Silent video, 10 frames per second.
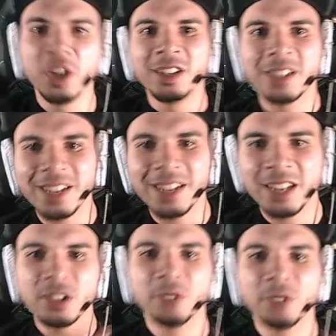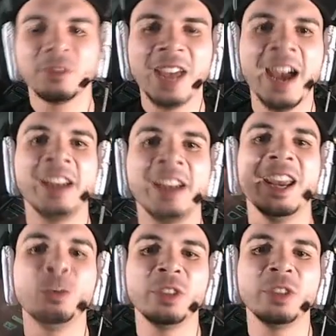to get to the flag.
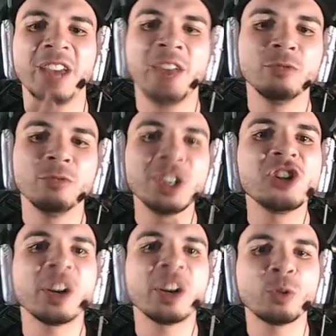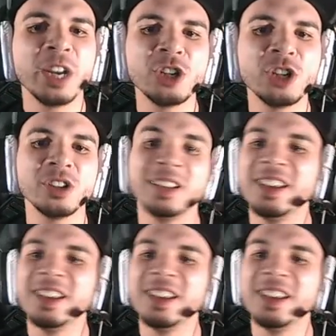And with every generation,